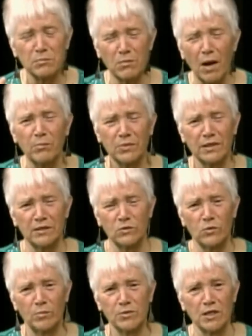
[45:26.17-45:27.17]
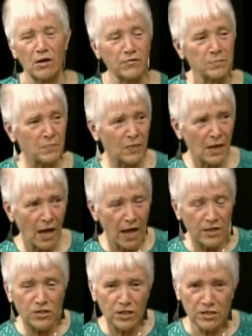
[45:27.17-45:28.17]
mumbling to himself.
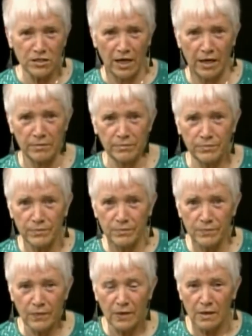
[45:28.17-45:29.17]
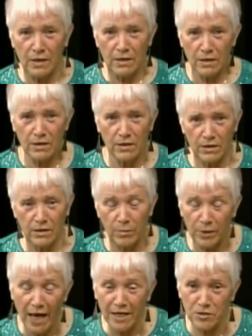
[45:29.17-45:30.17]
And just then, the
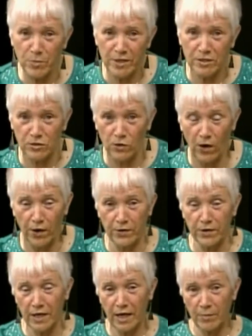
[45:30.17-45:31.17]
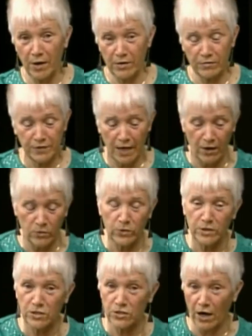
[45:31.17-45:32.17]
blacksmith's daughter came out of town
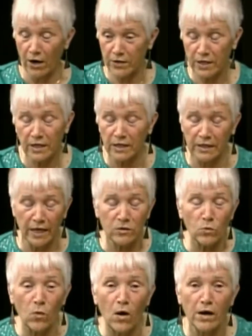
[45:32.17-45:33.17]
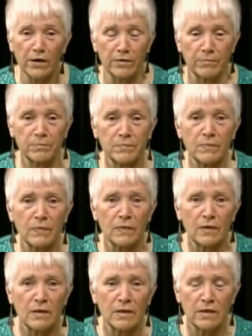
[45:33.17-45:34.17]
with a jar to collect water.
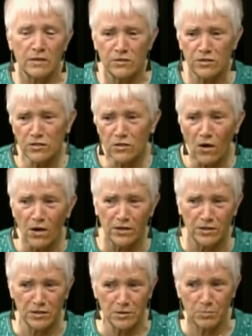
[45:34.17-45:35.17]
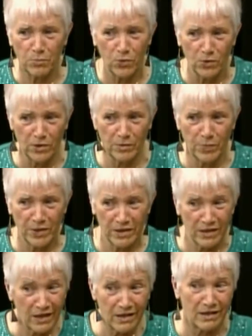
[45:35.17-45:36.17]
And she saw this poor,
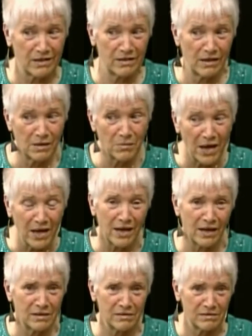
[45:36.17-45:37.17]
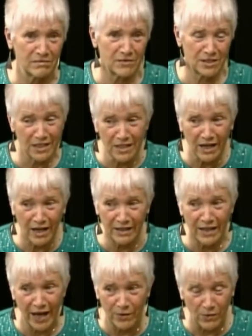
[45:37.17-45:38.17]
pathetic young man sitting
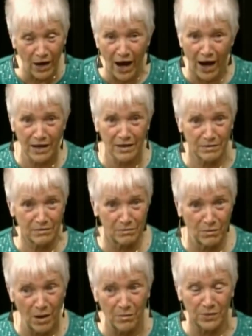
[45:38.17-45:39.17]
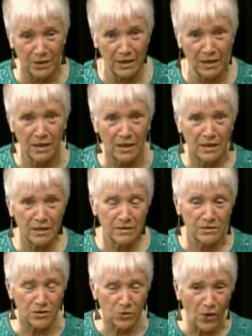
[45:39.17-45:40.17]
on that rock, mumbling.
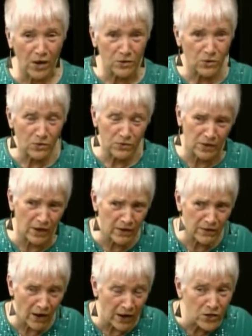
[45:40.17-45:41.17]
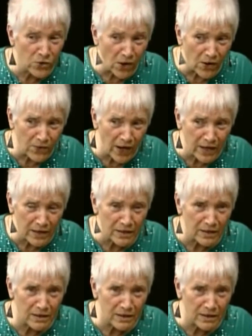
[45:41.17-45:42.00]
She walked over, are you all right?